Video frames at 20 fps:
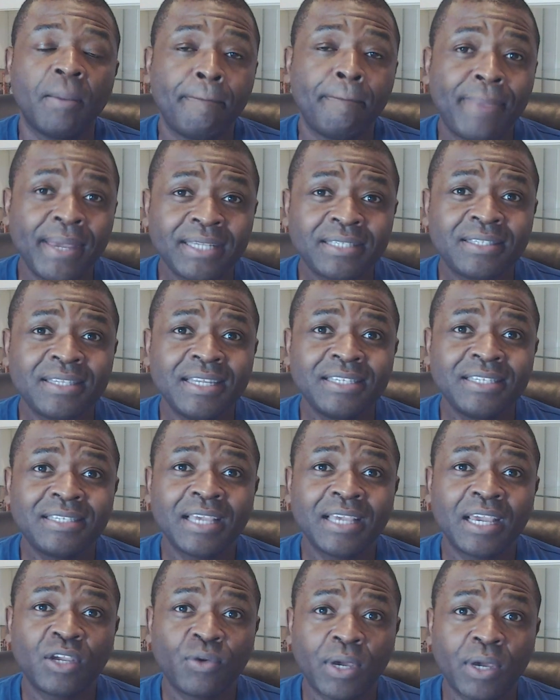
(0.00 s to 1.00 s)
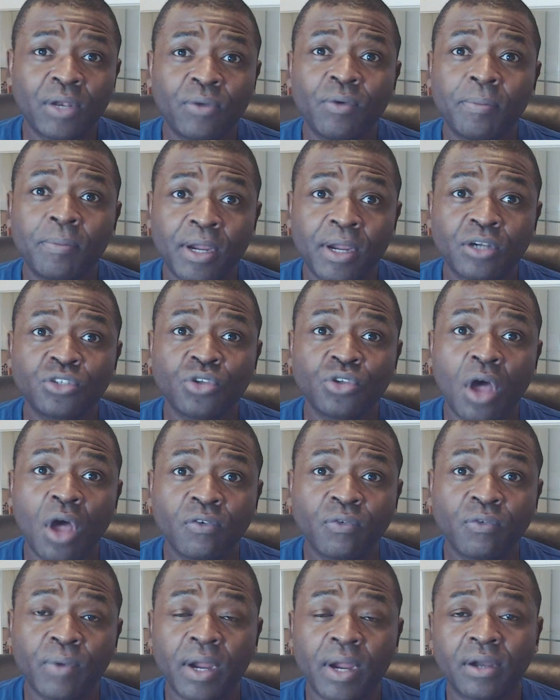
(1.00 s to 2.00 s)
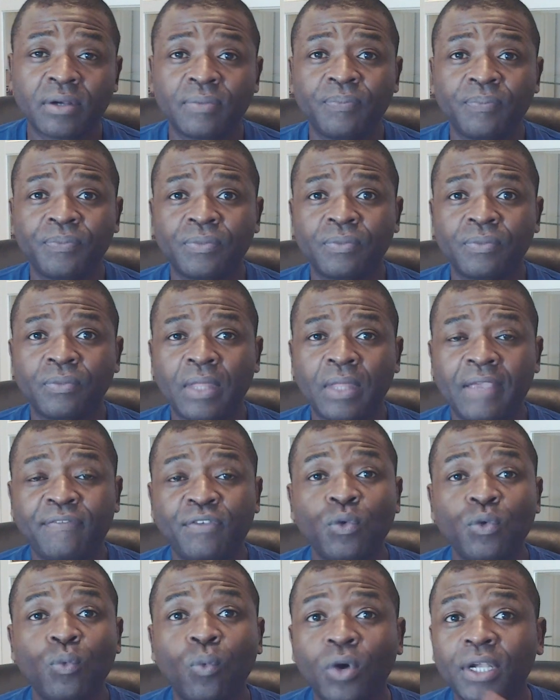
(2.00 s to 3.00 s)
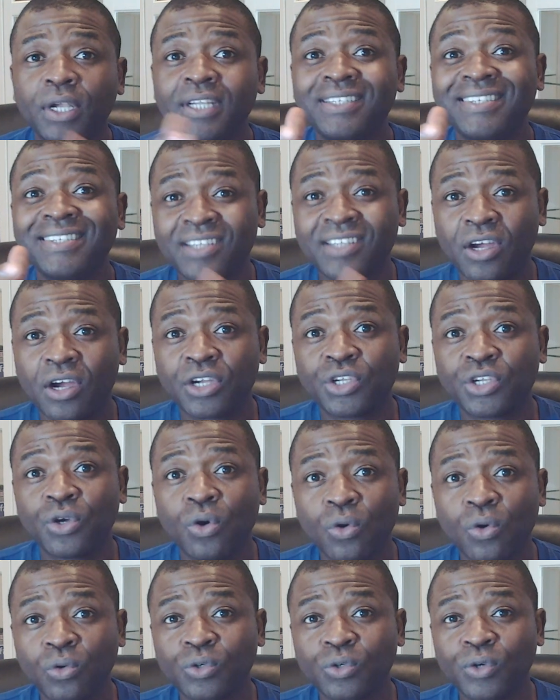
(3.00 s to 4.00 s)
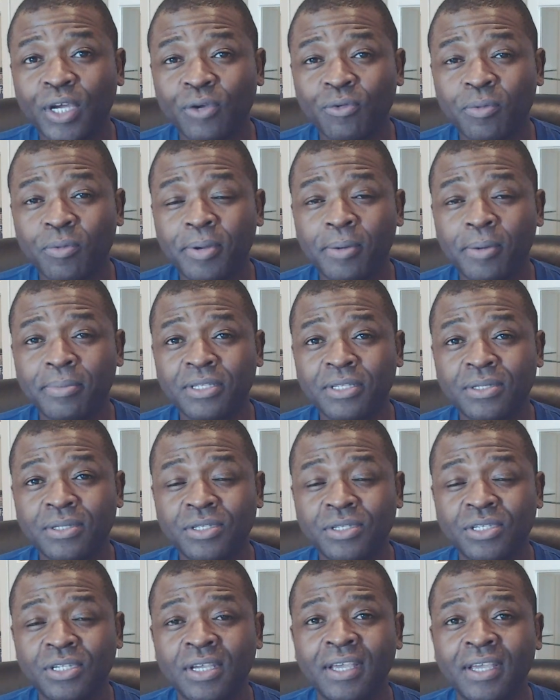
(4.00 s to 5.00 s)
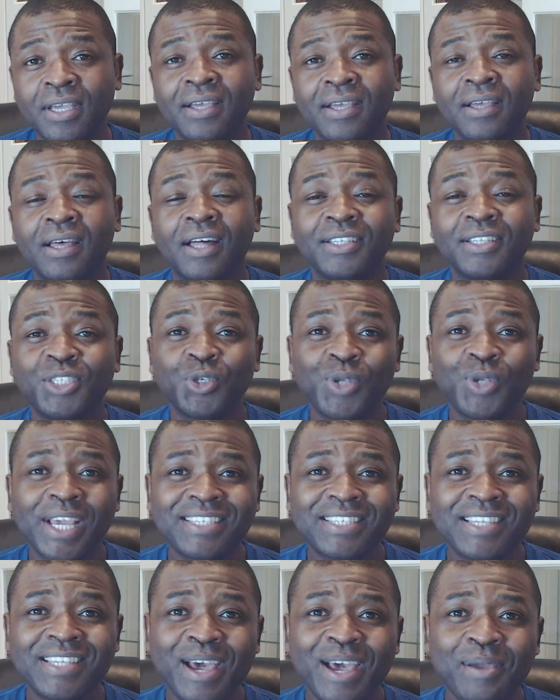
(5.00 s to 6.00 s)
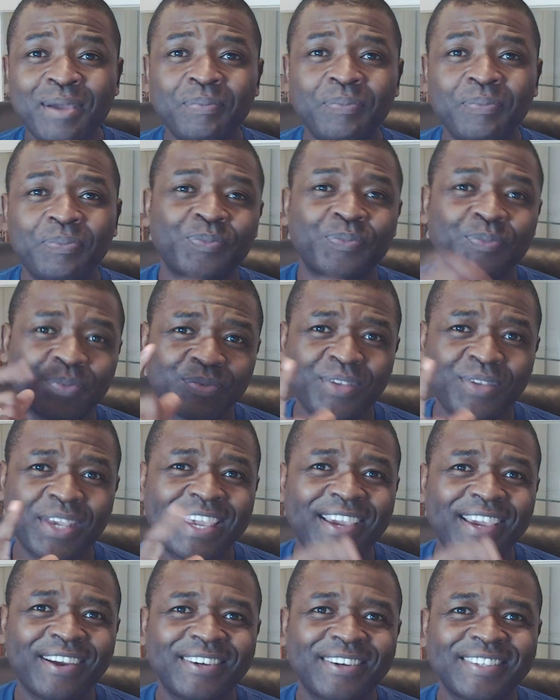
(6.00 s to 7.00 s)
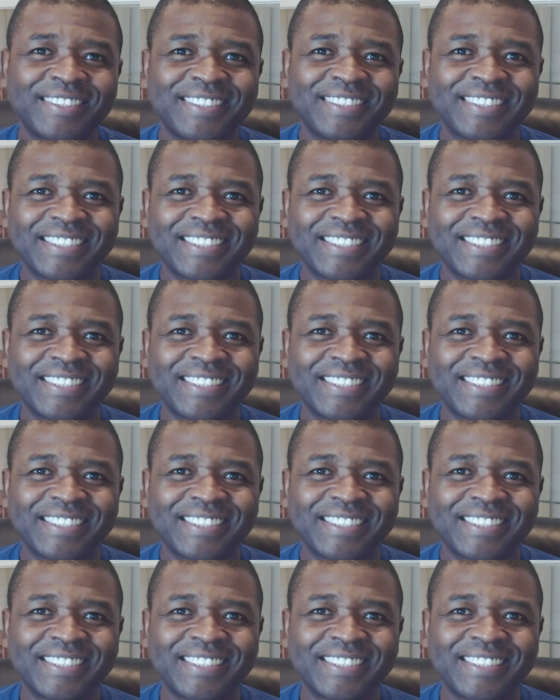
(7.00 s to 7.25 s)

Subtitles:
business credit repair software if you wanted to start your own credit repair business. Until next time, take care.